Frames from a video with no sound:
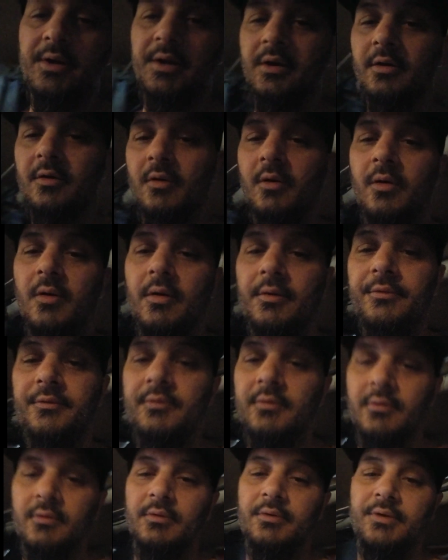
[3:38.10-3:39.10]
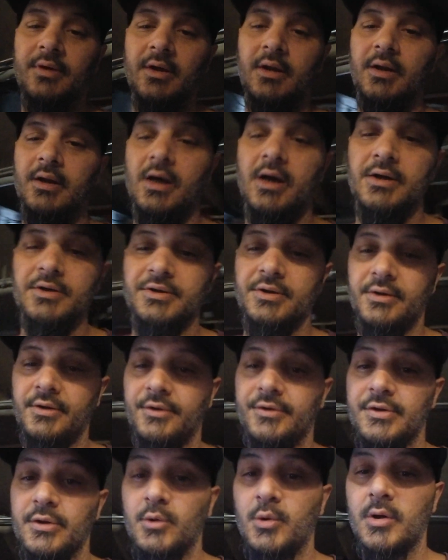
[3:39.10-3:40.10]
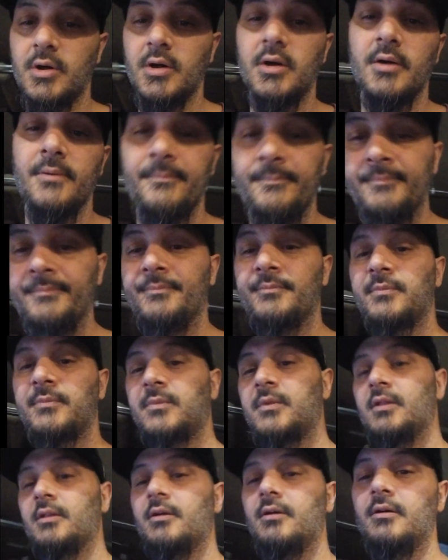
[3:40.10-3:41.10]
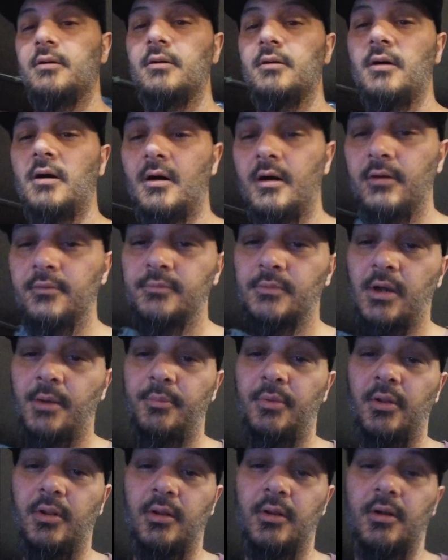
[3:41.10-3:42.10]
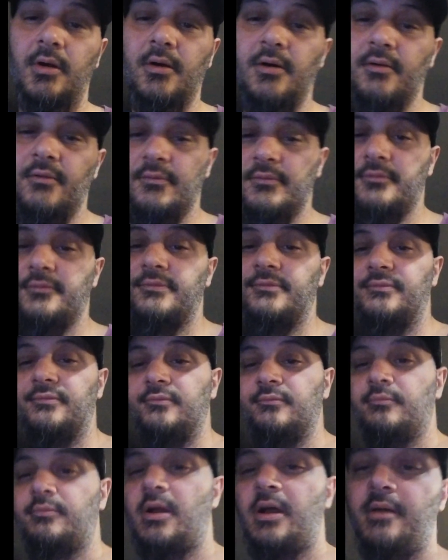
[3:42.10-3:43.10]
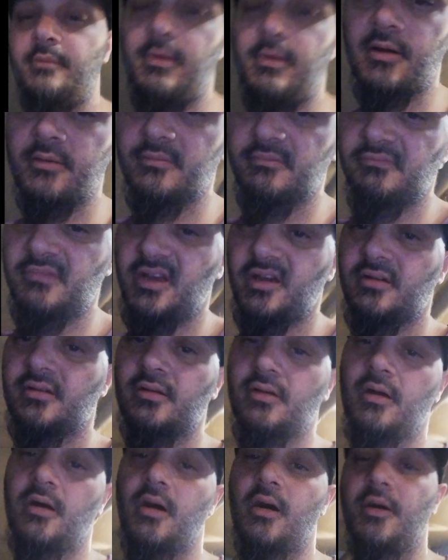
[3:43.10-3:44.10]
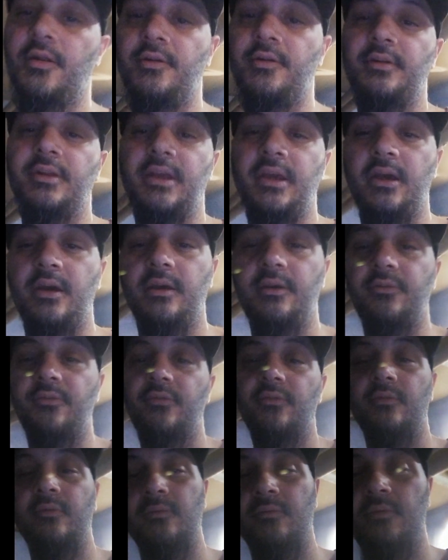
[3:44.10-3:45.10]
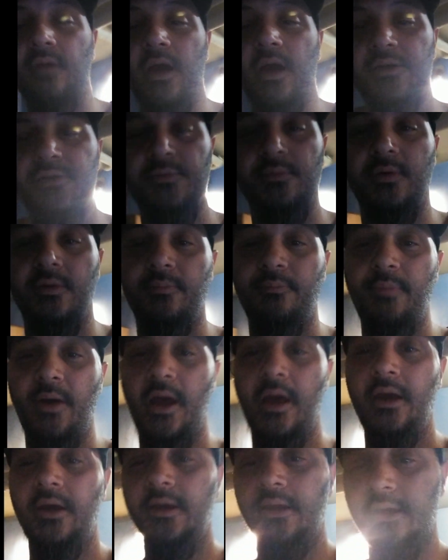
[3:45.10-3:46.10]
year old, did a national tour, couple of probably about 100 gigs, actual paying